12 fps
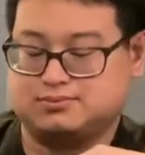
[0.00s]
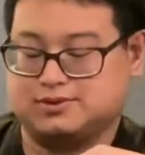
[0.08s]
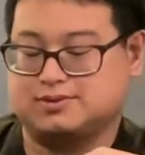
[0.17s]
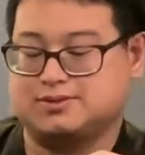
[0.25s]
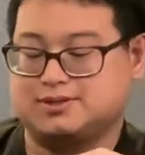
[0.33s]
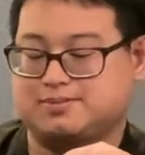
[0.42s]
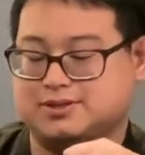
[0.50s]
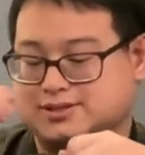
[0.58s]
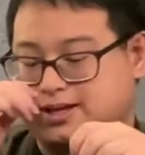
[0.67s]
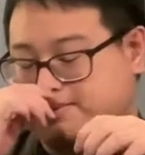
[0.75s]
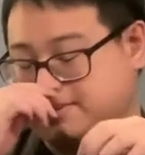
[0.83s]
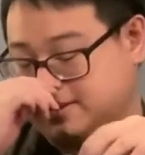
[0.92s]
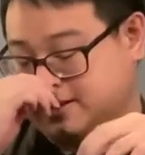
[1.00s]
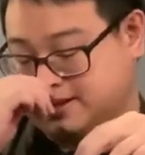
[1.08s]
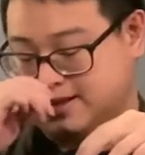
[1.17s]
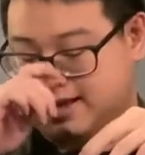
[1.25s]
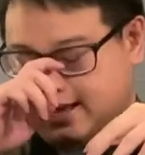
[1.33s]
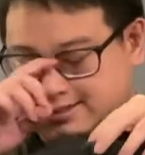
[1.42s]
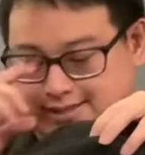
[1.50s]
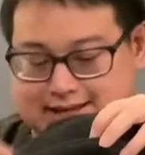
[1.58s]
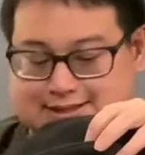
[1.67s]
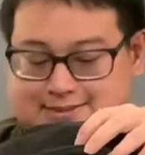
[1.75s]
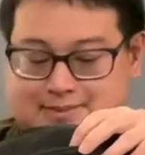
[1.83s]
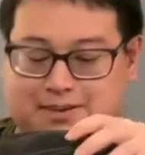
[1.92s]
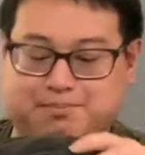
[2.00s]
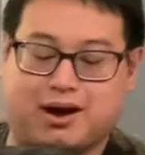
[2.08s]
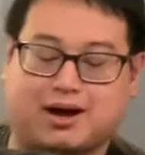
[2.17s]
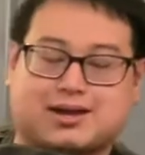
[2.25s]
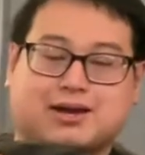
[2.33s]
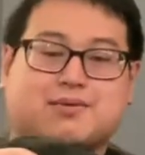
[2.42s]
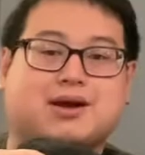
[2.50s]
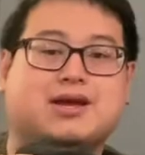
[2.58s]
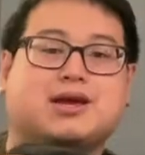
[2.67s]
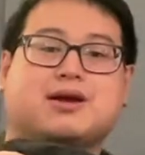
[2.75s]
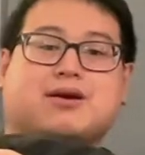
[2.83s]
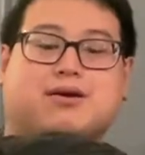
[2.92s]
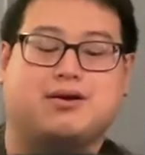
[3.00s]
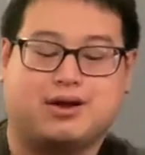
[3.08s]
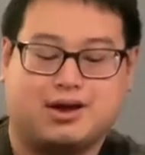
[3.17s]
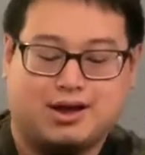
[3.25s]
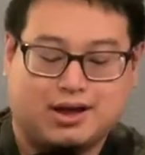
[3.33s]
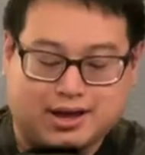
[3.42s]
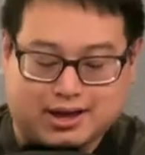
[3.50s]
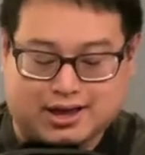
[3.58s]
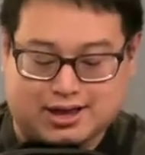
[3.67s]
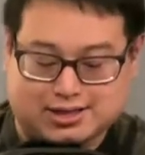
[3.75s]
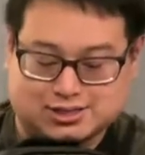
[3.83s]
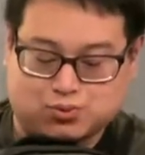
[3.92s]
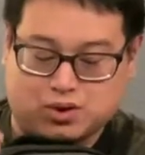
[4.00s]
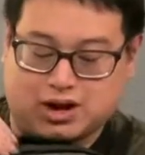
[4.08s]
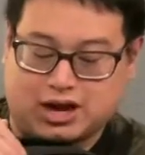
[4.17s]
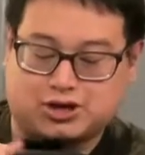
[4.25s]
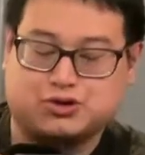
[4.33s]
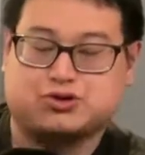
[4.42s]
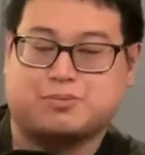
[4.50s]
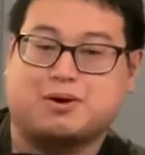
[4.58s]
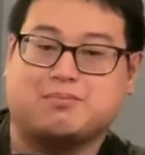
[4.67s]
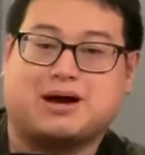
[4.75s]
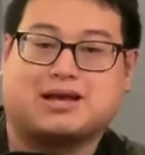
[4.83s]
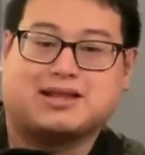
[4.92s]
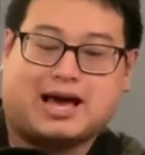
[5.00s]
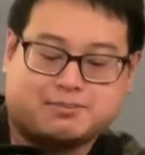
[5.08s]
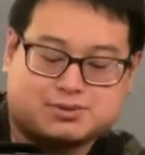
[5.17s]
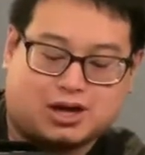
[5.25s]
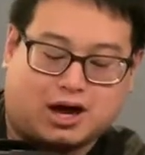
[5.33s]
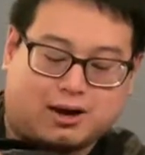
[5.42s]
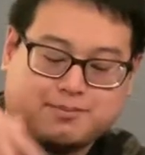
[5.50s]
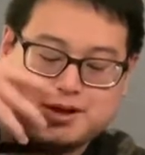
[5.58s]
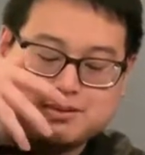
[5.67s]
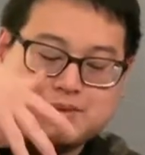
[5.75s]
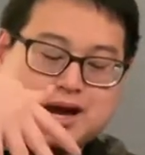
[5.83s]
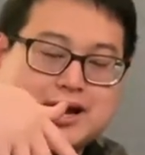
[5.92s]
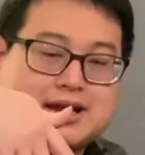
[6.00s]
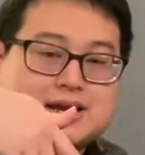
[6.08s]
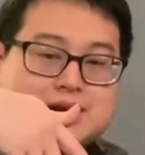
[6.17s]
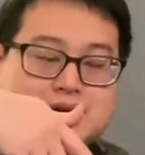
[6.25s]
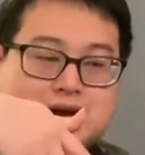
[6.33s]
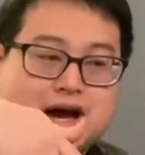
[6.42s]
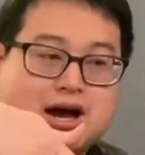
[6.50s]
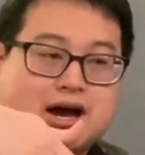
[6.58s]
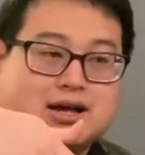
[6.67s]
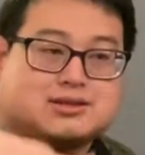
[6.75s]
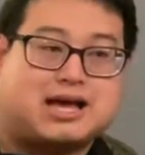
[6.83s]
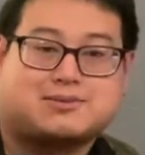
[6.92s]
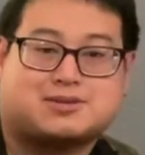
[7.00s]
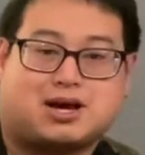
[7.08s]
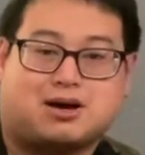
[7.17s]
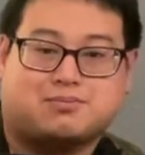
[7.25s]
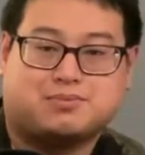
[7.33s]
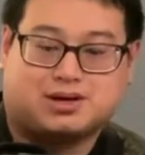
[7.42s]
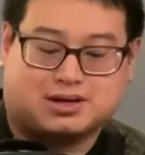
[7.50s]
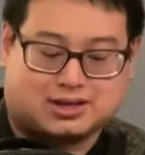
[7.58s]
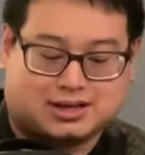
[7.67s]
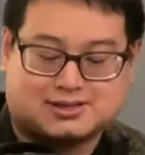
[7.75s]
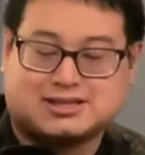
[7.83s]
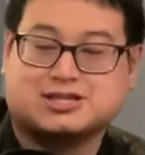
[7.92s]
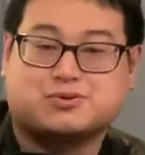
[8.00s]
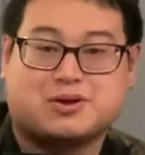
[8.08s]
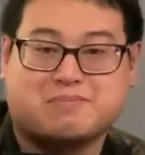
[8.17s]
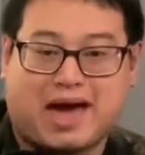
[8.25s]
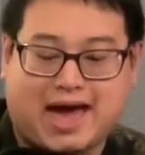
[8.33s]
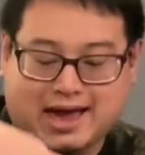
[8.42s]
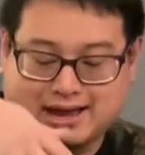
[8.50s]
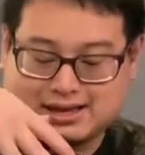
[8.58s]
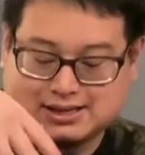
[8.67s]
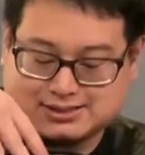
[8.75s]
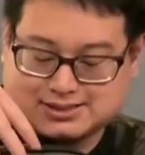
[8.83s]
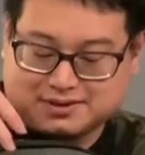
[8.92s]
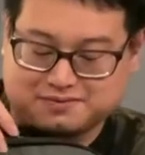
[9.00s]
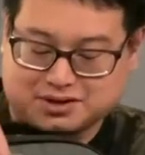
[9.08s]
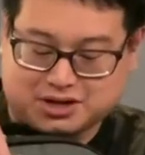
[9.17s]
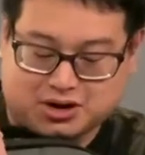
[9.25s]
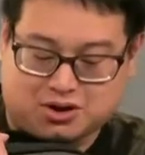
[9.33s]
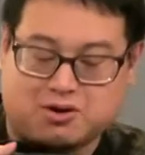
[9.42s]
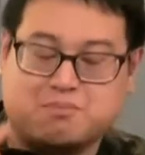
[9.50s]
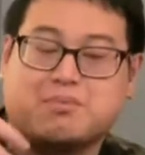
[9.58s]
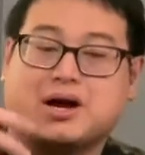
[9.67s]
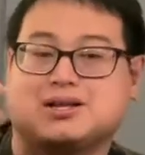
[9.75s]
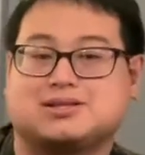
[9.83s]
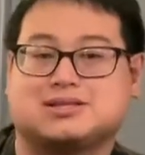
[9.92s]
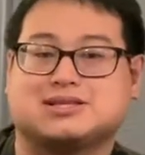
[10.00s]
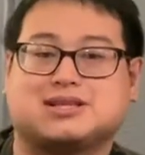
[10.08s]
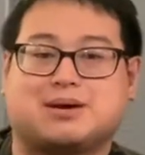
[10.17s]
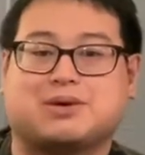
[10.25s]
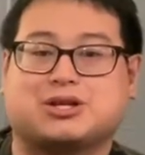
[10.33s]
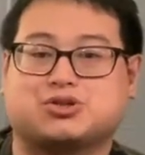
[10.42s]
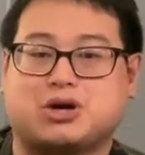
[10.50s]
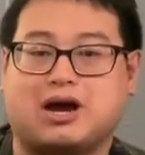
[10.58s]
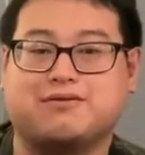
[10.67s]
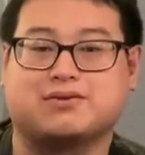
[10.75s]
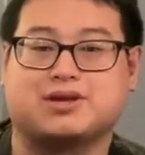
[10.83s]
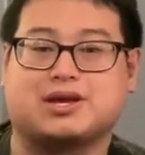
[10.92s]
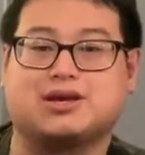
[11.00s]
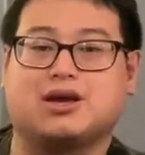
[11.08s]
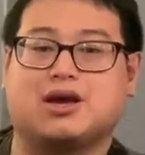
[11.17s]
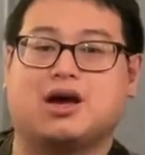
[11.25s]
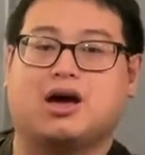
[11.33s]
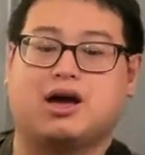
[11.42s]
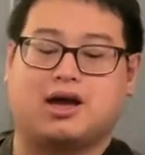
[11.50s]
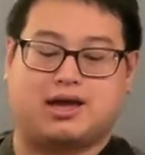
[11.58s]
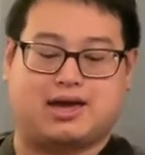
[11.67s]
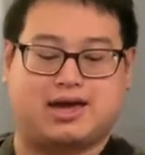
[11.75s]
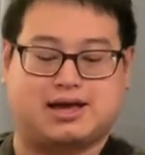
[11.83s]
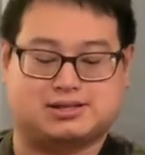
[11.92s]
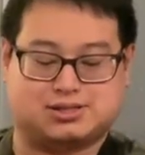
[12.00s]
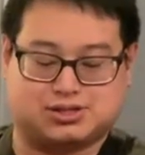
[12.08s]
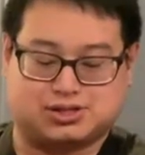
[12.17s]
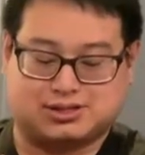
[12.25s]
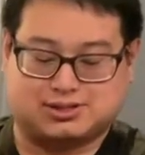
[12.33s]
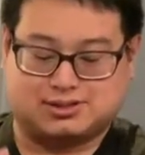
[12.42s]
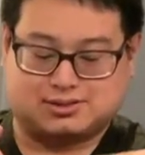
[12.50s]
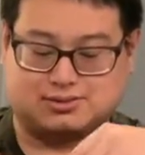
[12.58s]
gonna zip this up. Inside this main pocket right here is where I usually put my laptop and my laptop accessory bag and stuff in here. But since I'm not traveling, it just